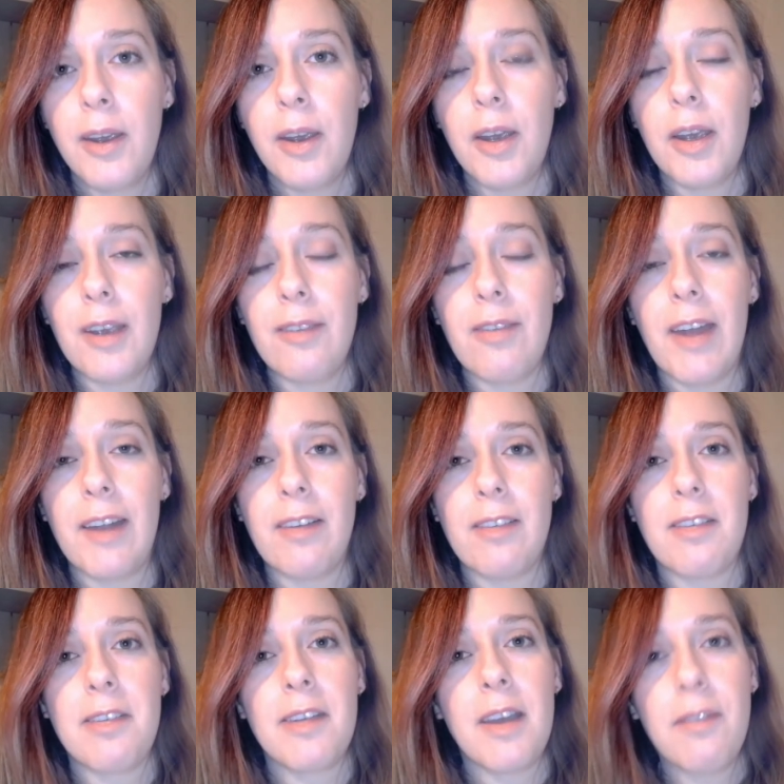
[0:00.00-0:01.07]
who then
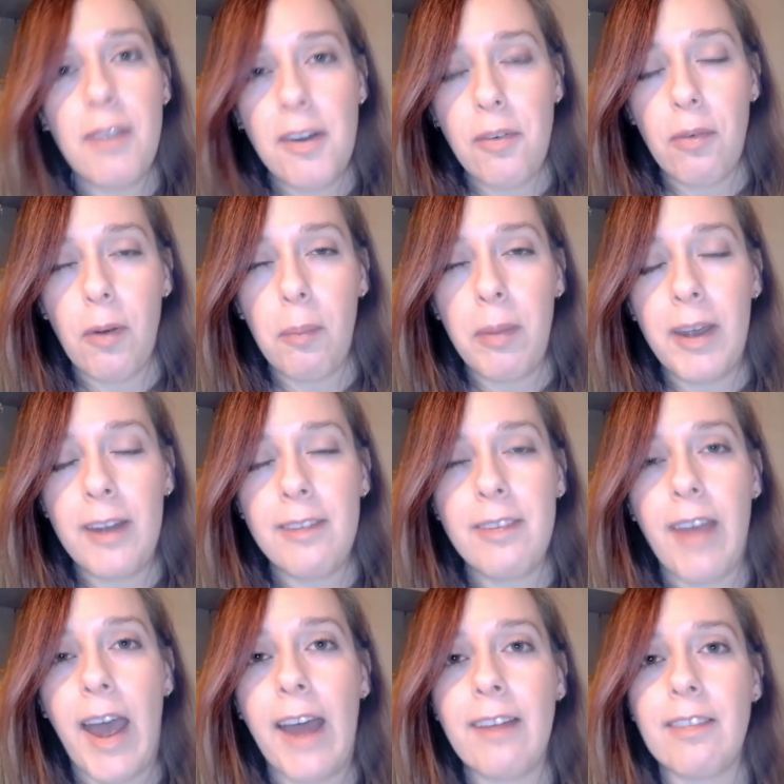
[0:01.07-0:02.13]
discovered Robert
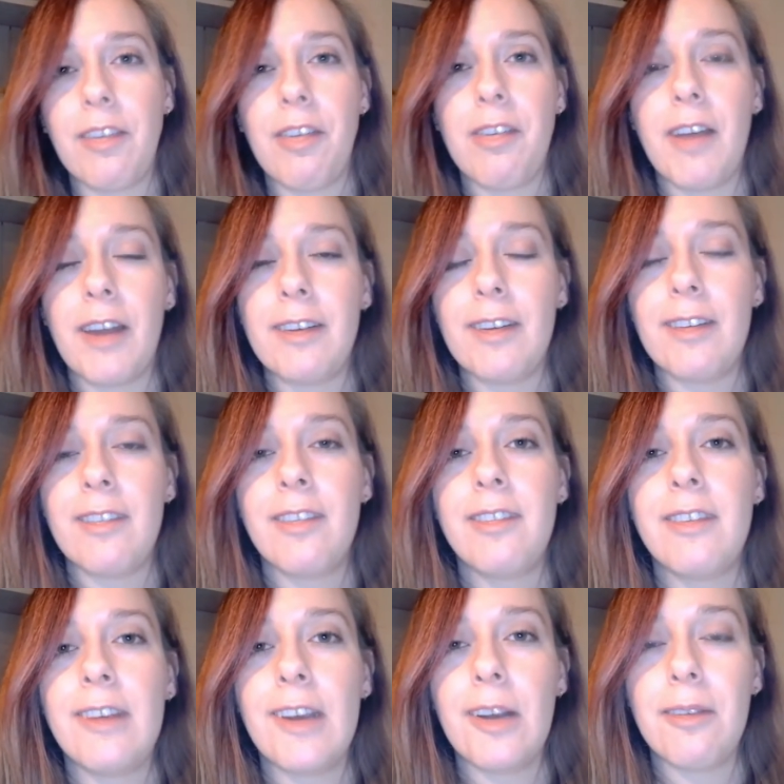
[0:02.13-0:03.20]
and decided
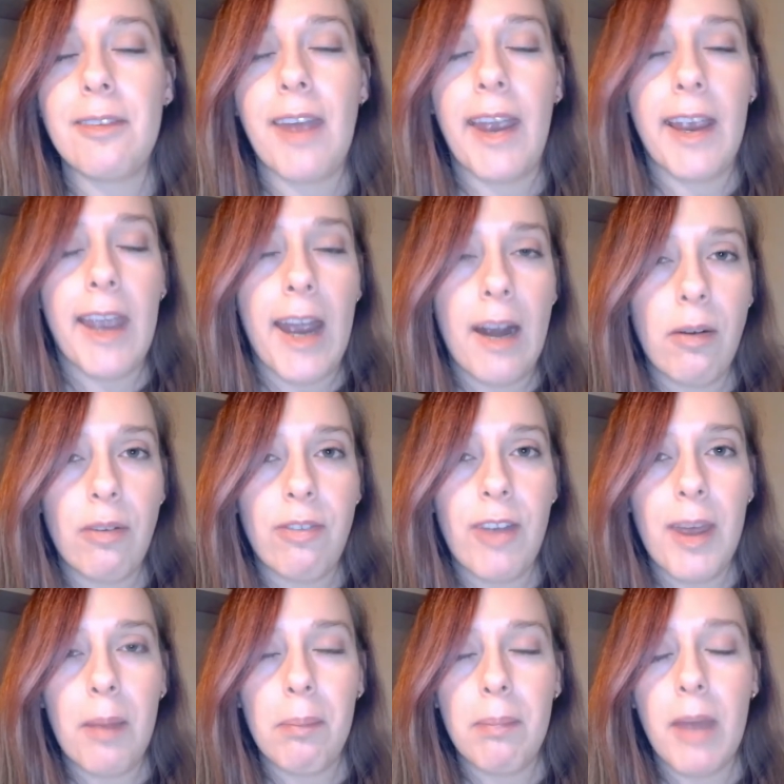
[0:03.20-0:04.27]
to take care of
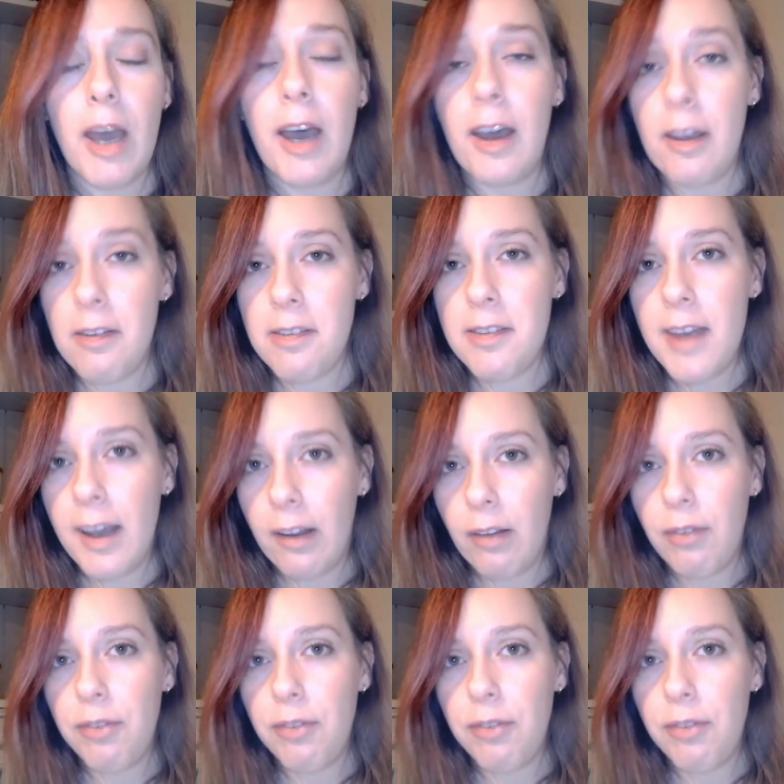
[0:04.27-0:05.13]
him herself.